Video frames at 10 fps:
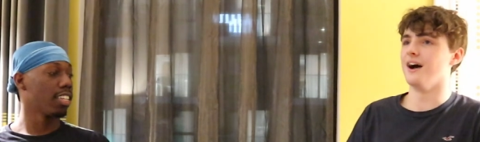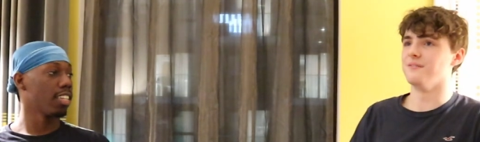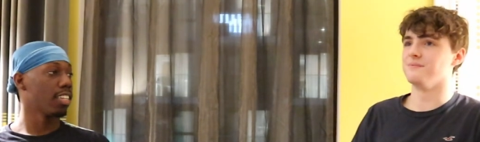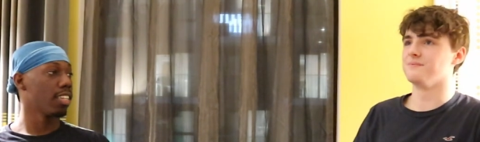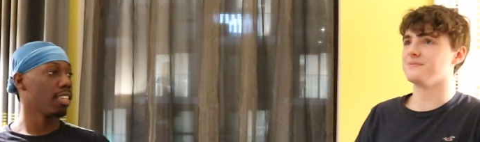
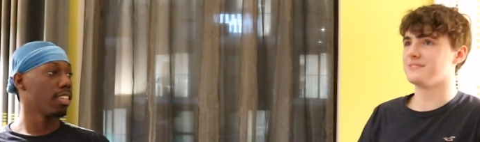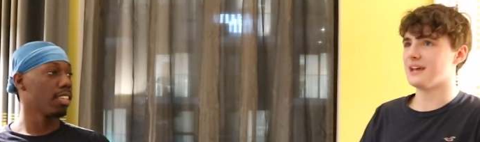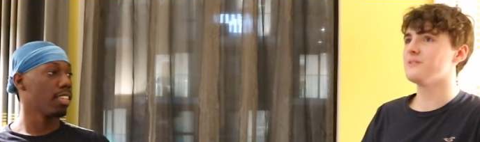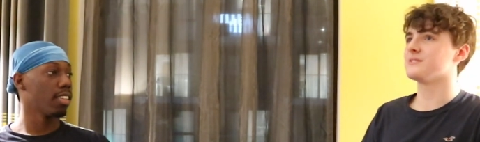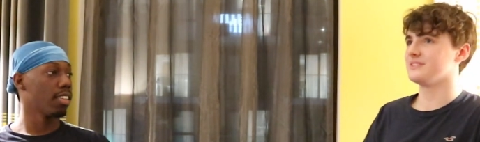Speaker 1: um,
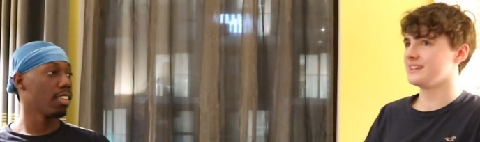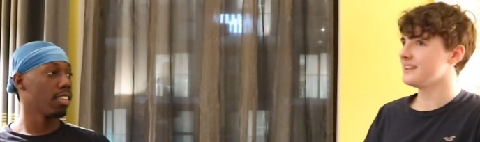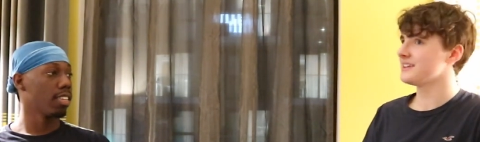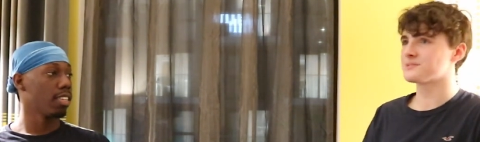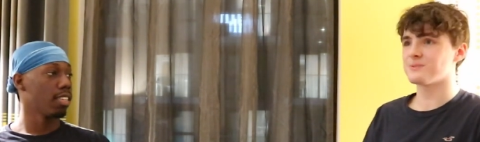that was
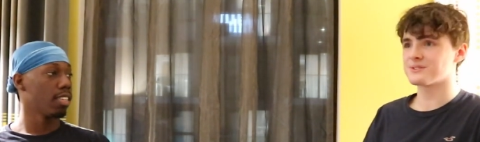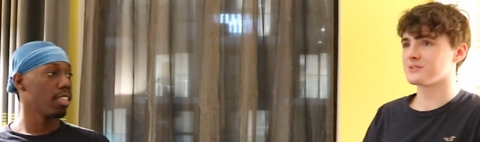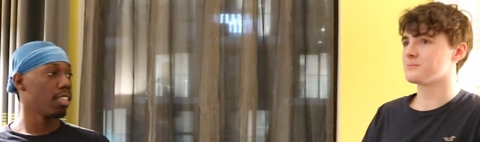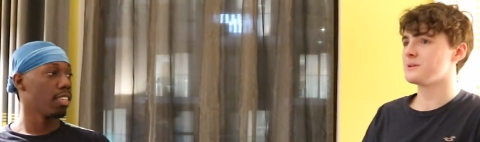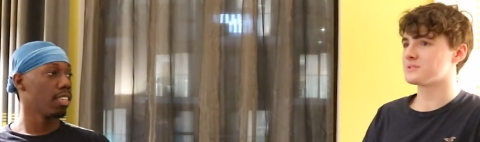yeah, that surprised a
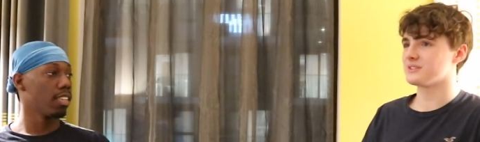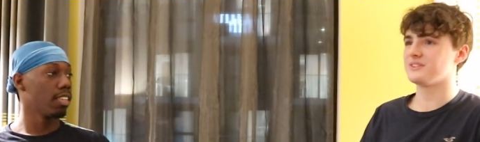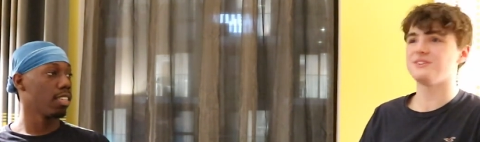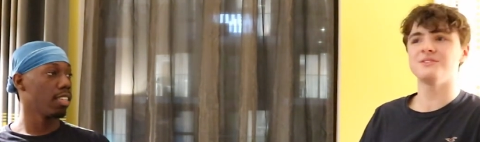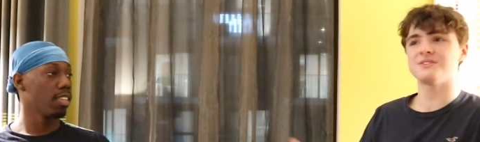lot of people. So
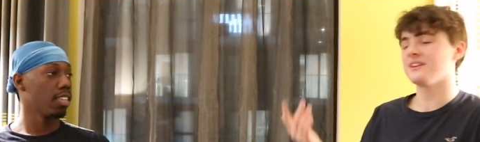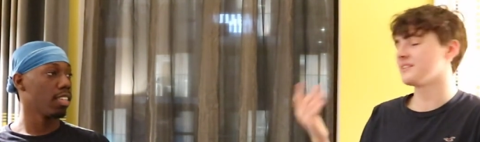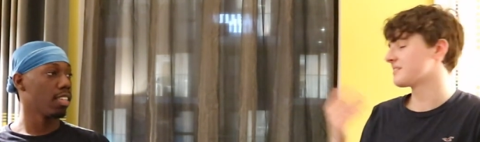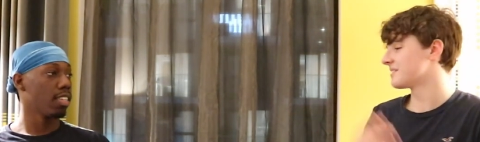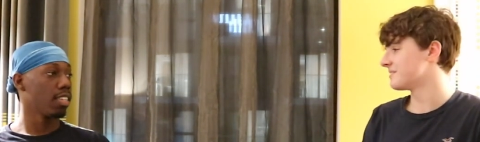do you think
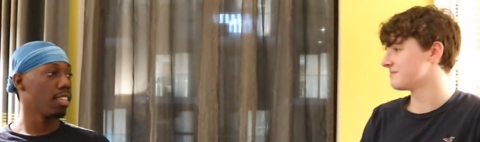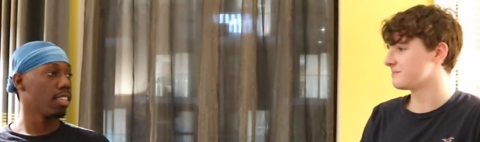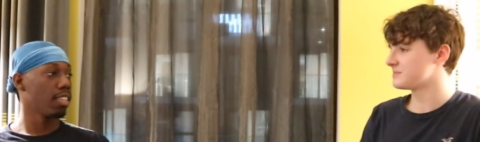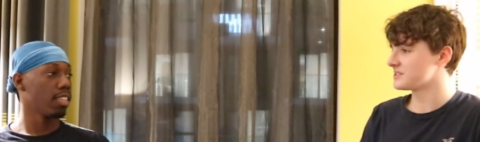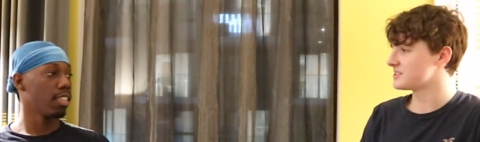you're gonna
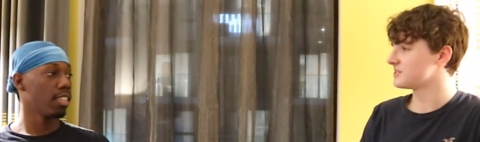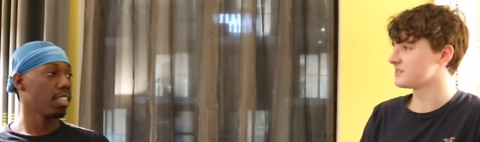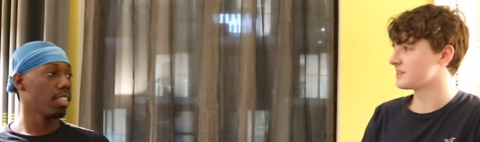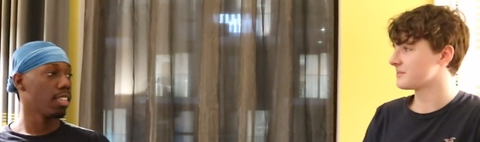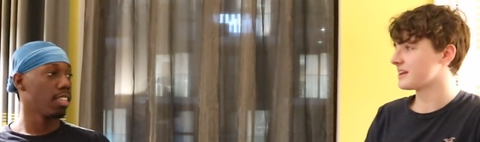potentially do
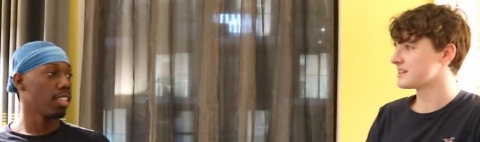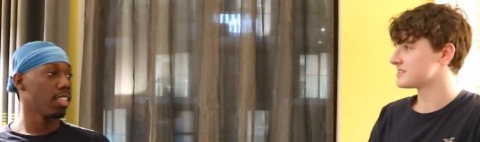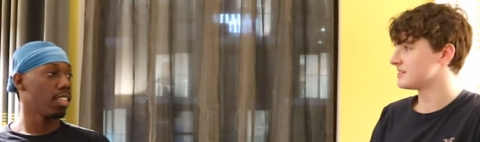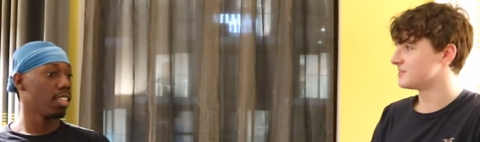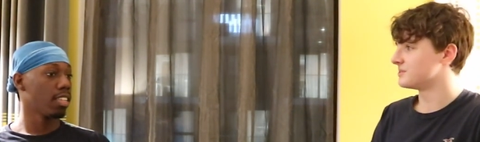anything with
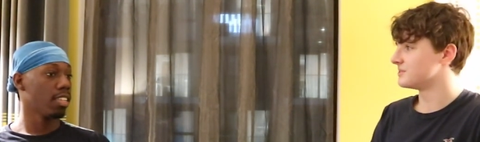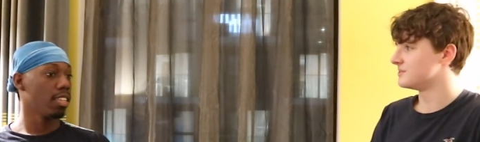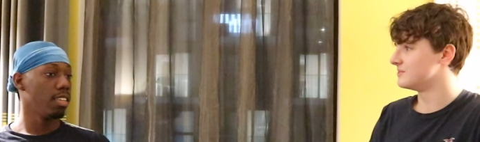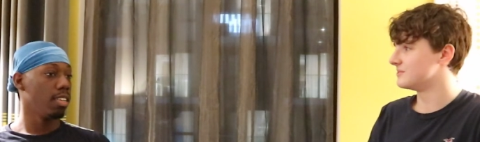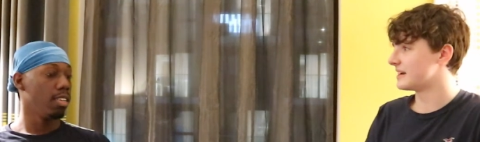KSI or
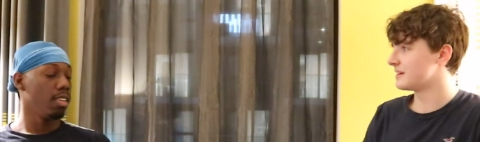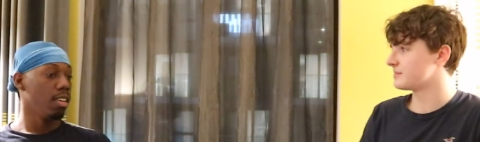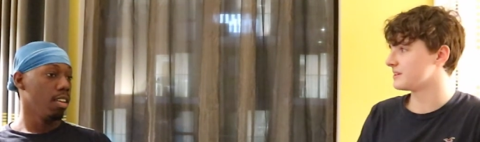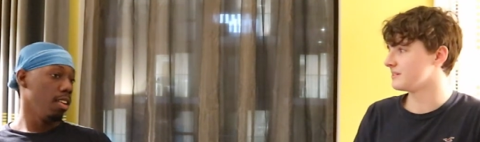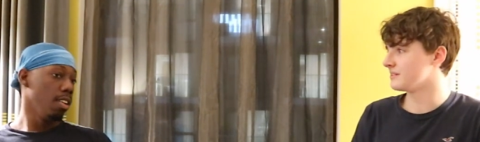do
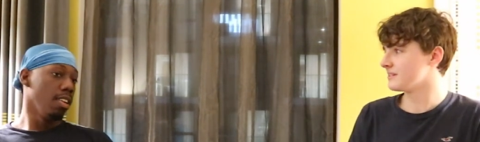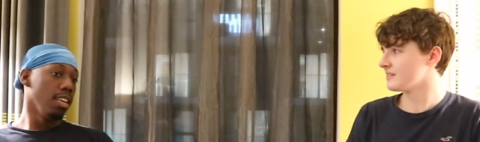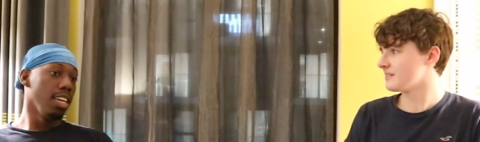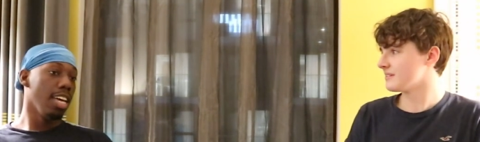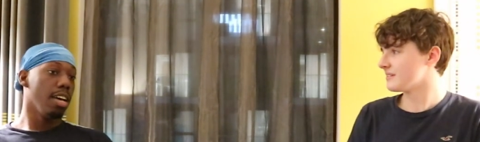anybody?
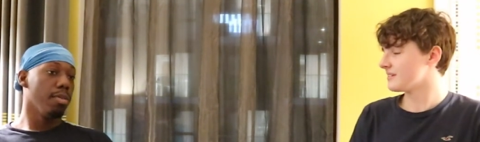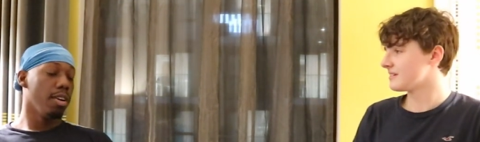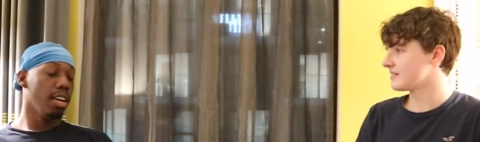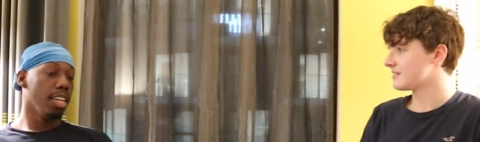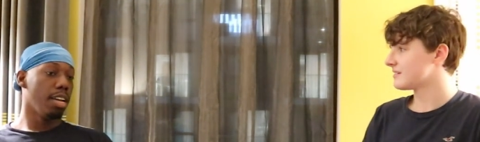
Speaker 2: Yeah,
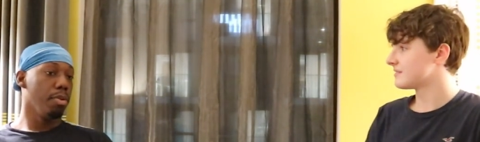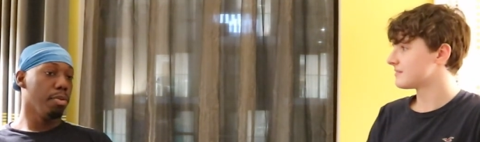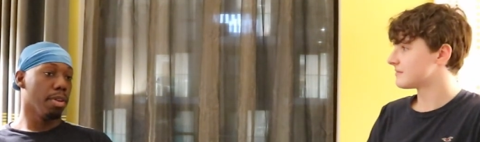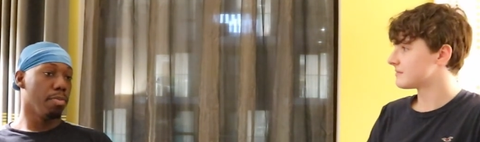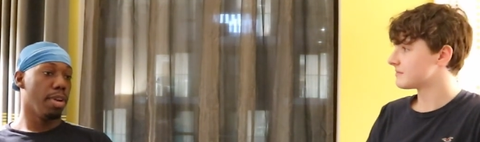a lot of
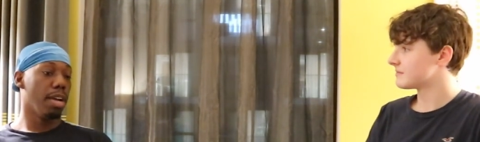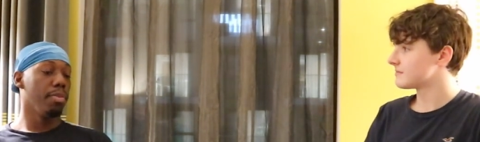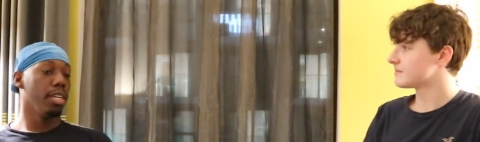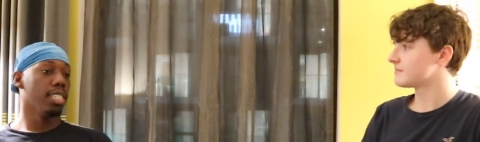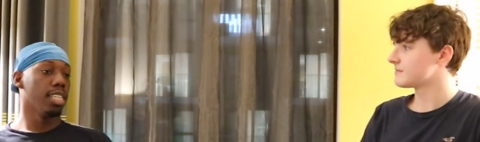people compare
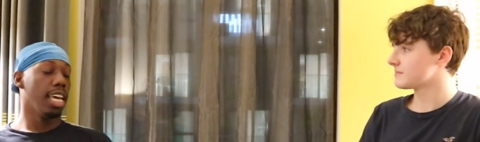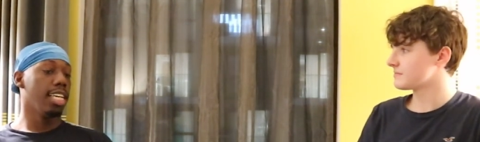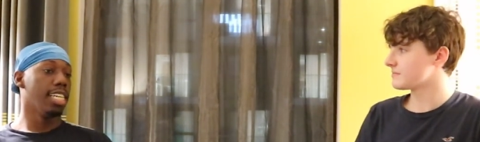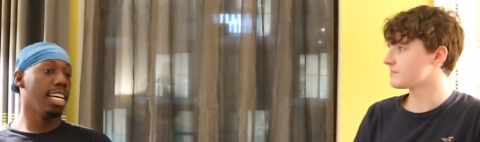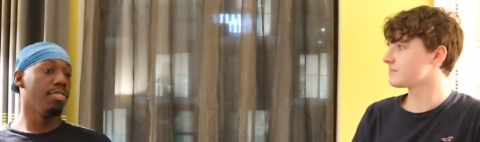me to
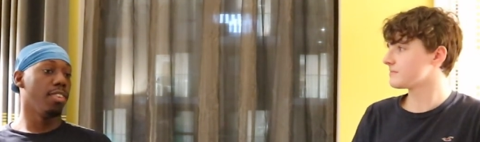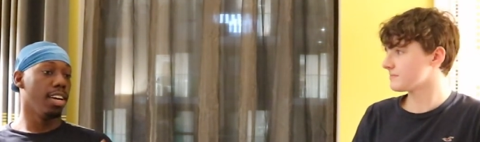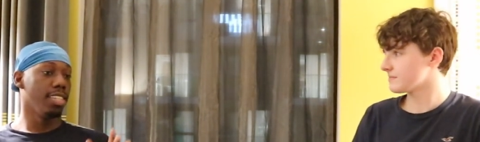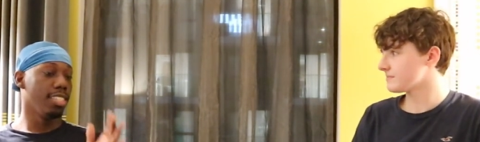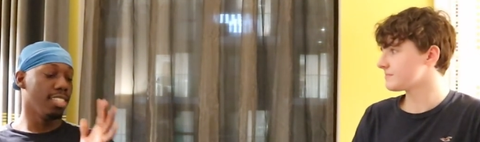KSI as far
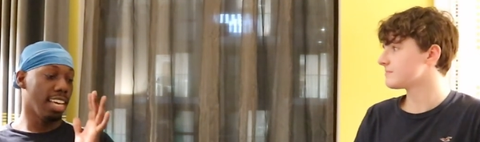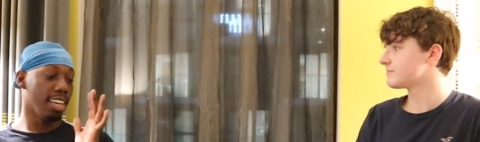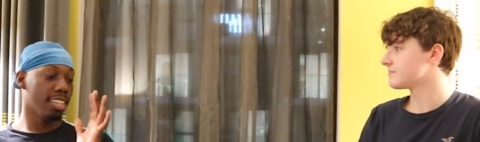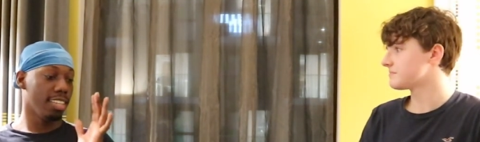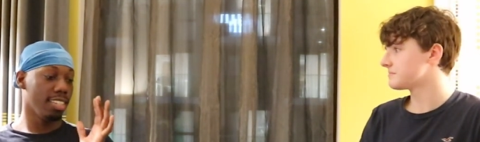as
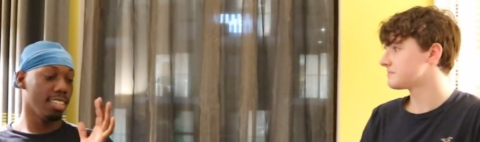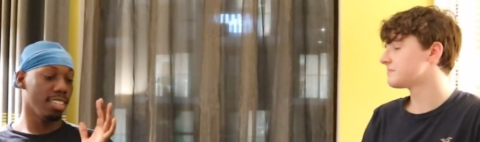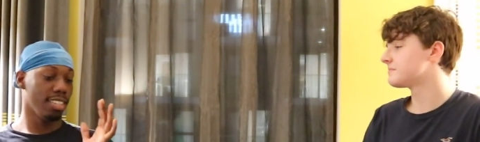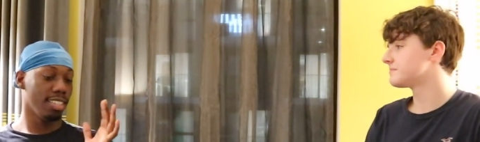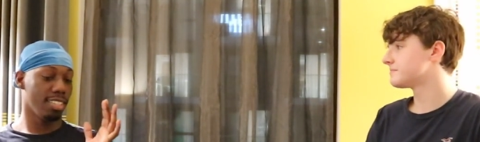like
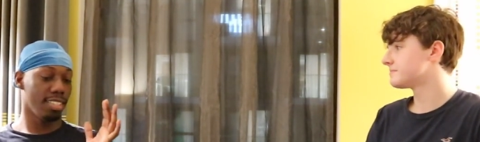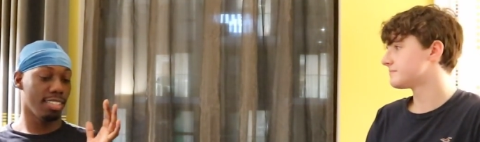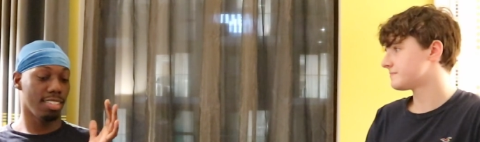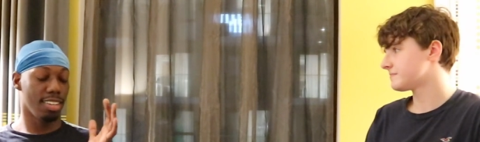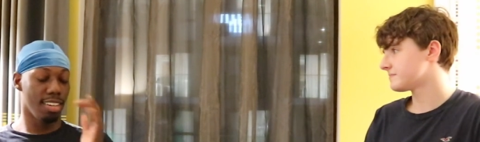
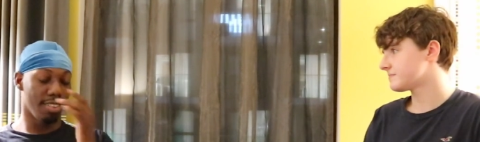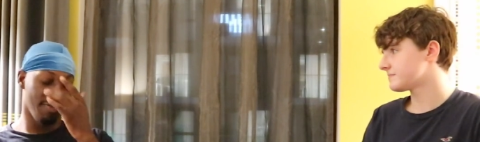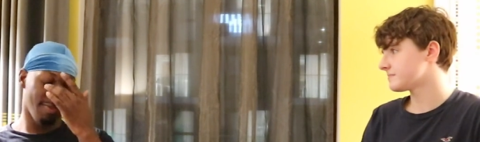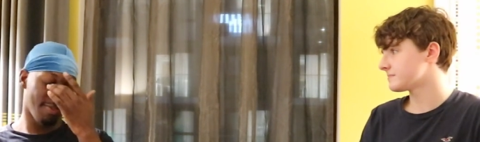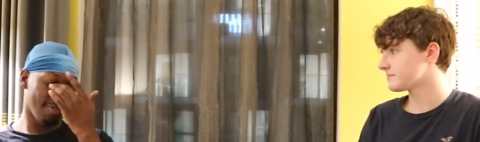
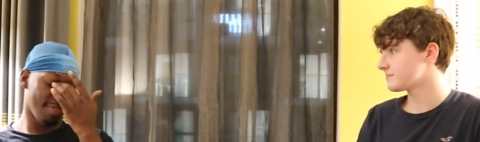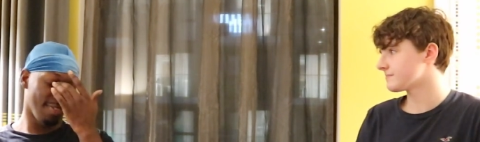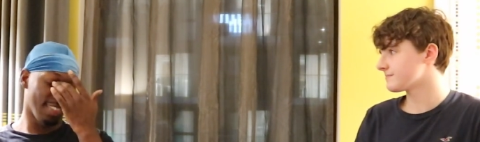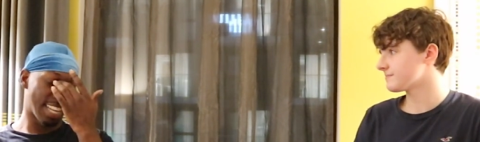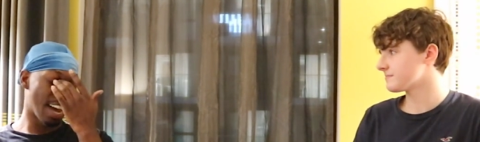um,
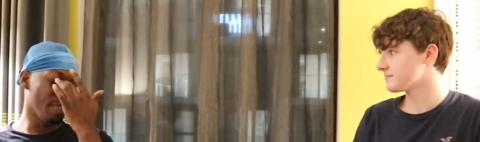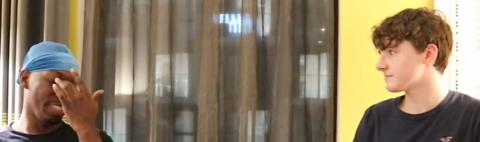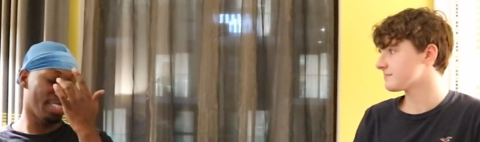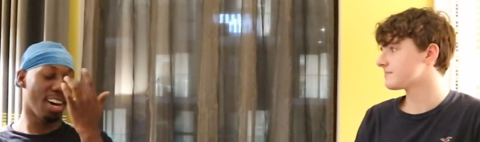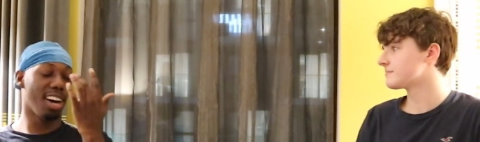how
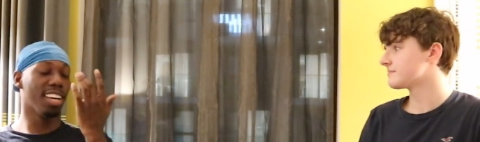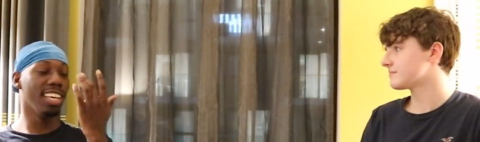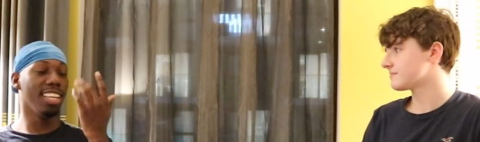we talk